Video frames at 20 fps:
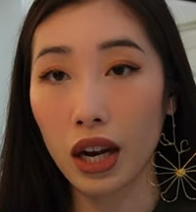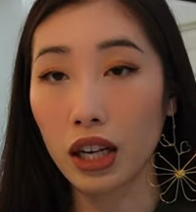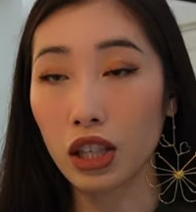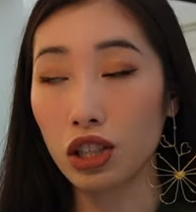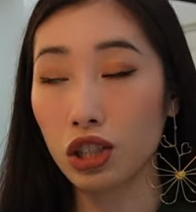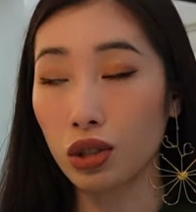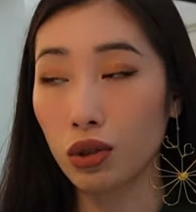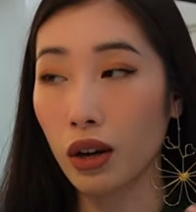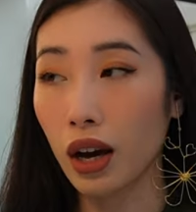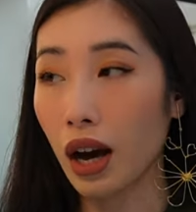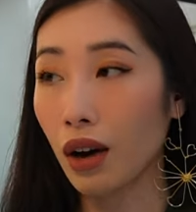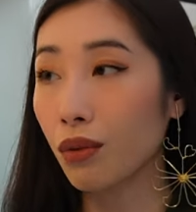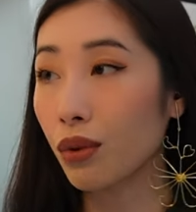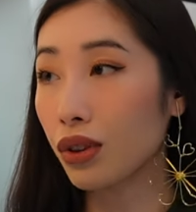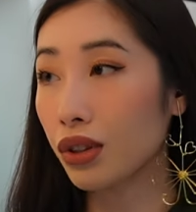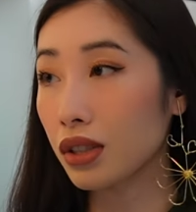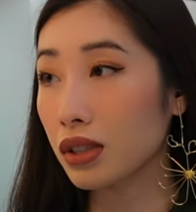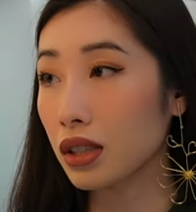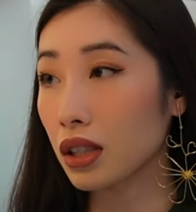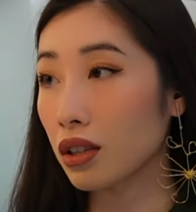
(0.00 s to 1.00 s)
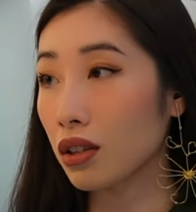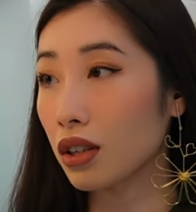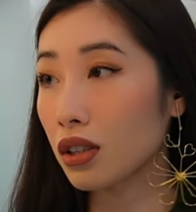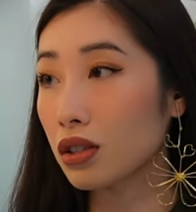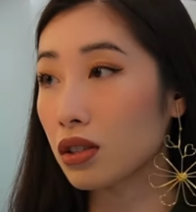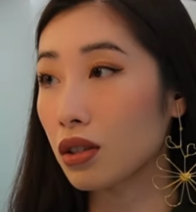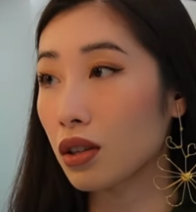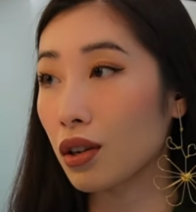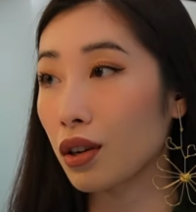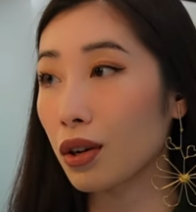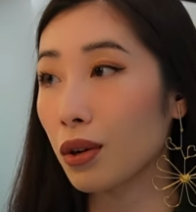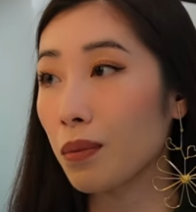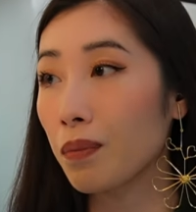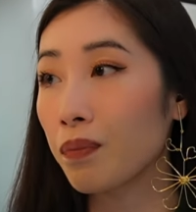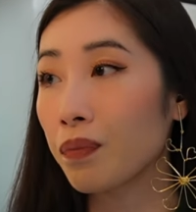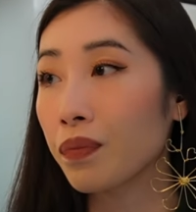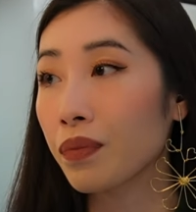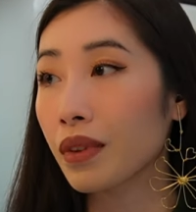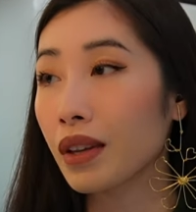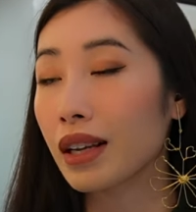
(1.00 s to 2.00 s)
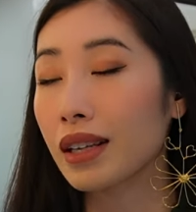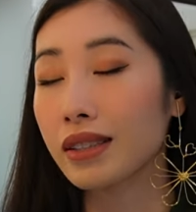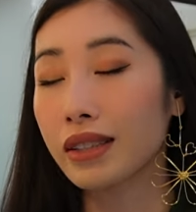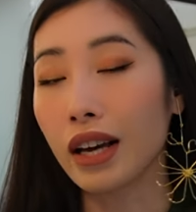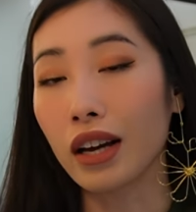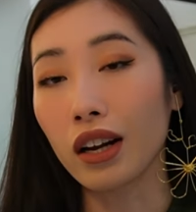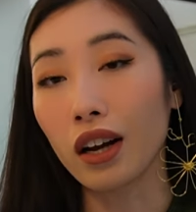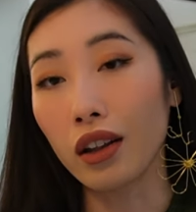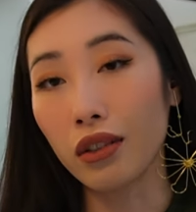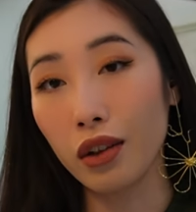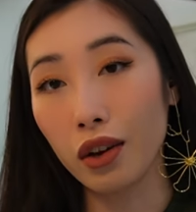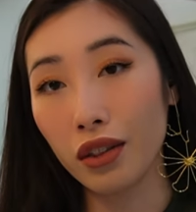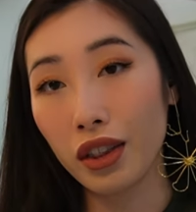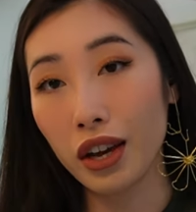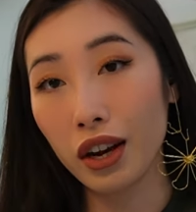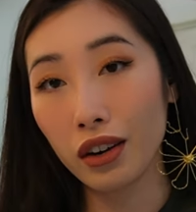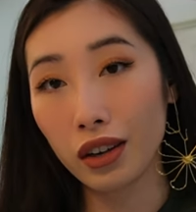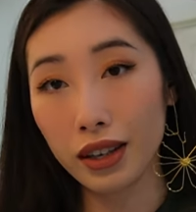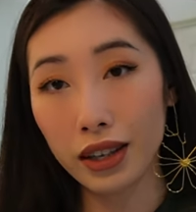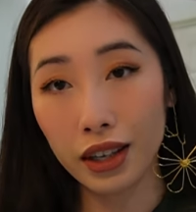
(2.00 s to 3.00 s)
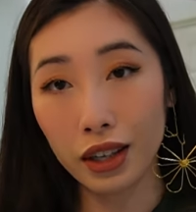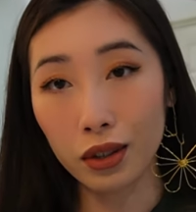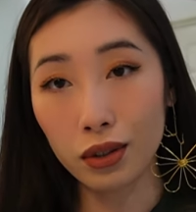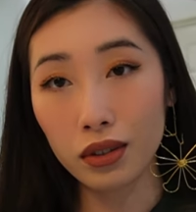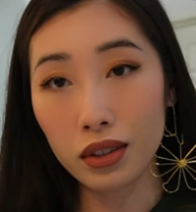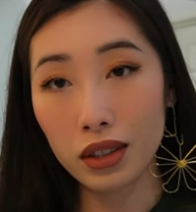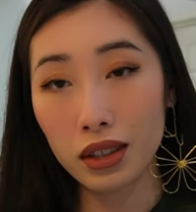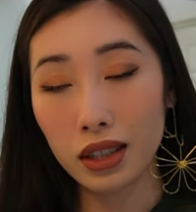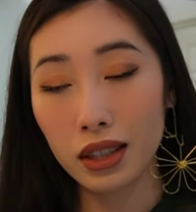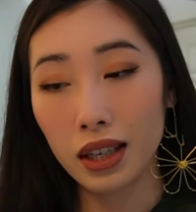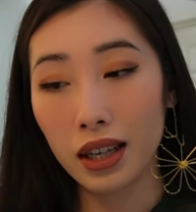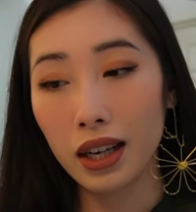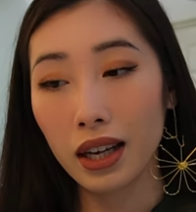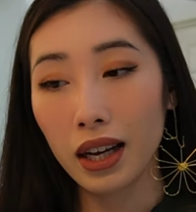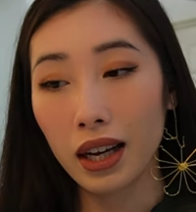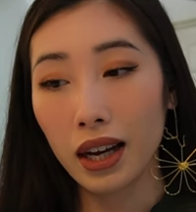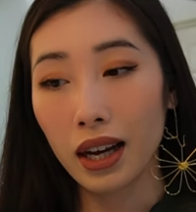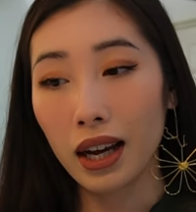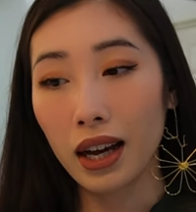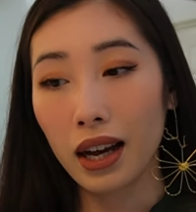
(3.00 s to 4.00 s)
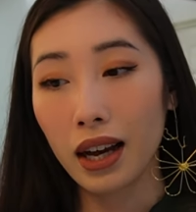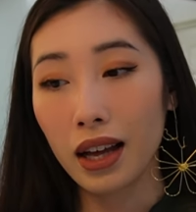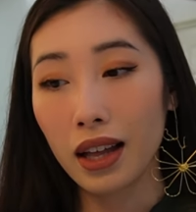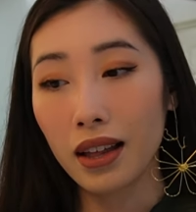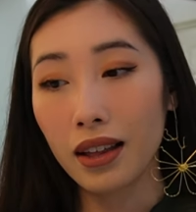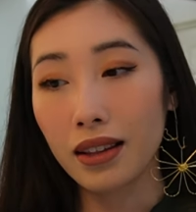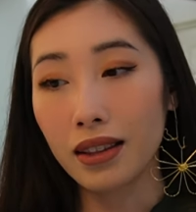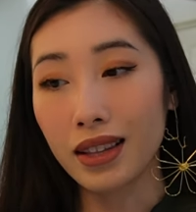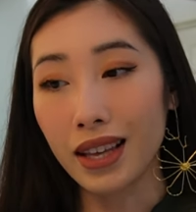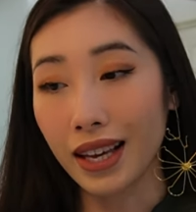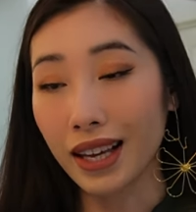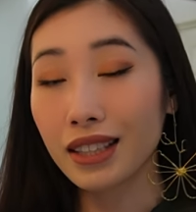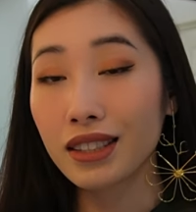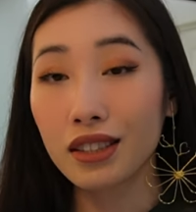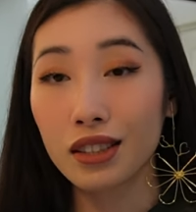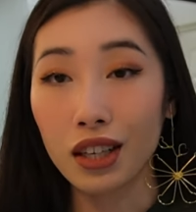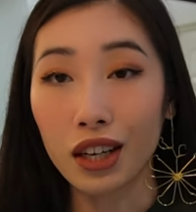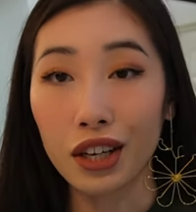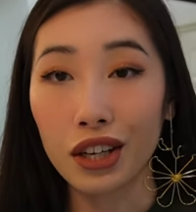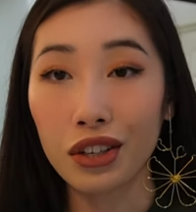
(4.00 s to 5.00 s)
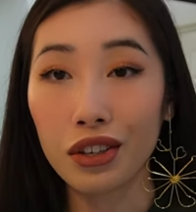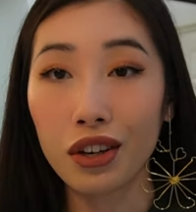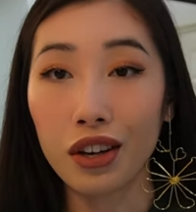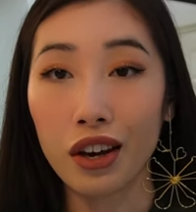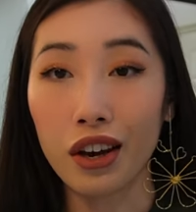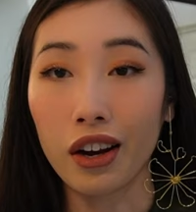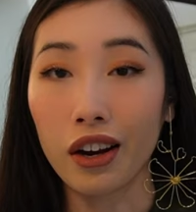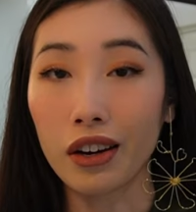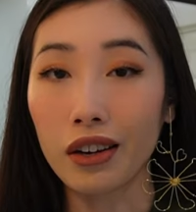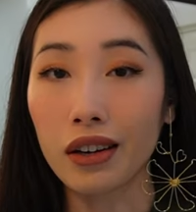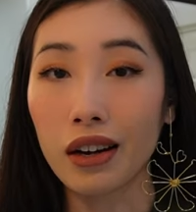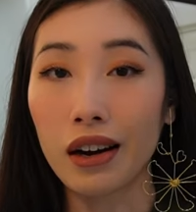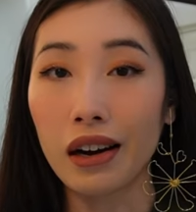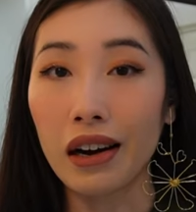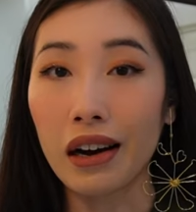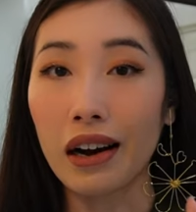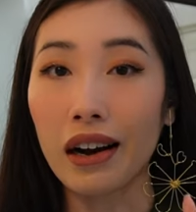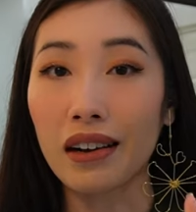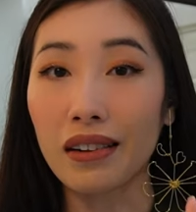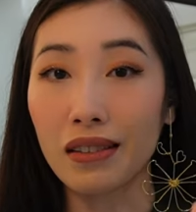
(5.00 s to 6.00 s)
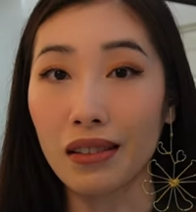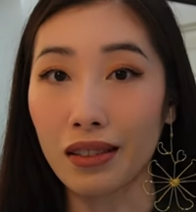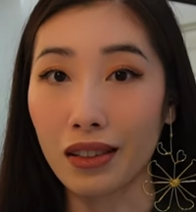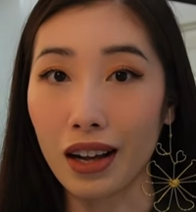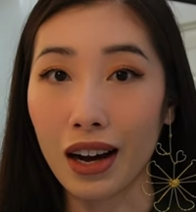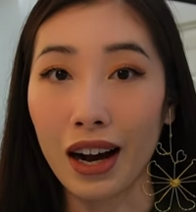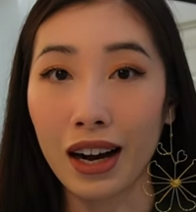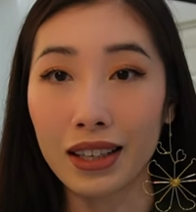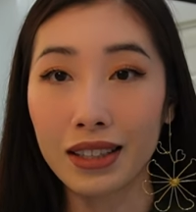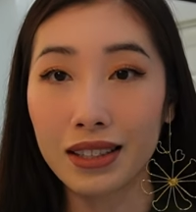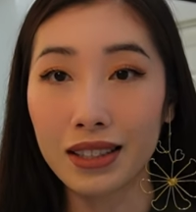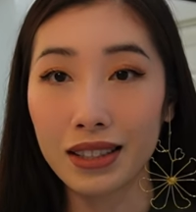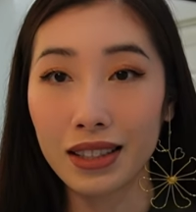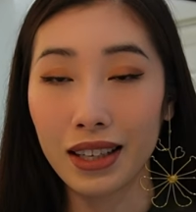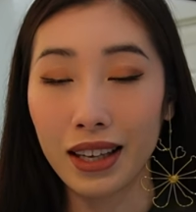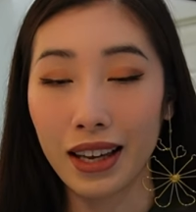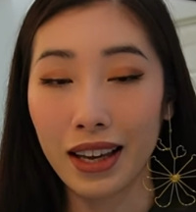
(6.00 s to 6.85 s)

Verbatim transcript: I do have with these earrings though is that although they are cute, they get stuck in your hair a lot.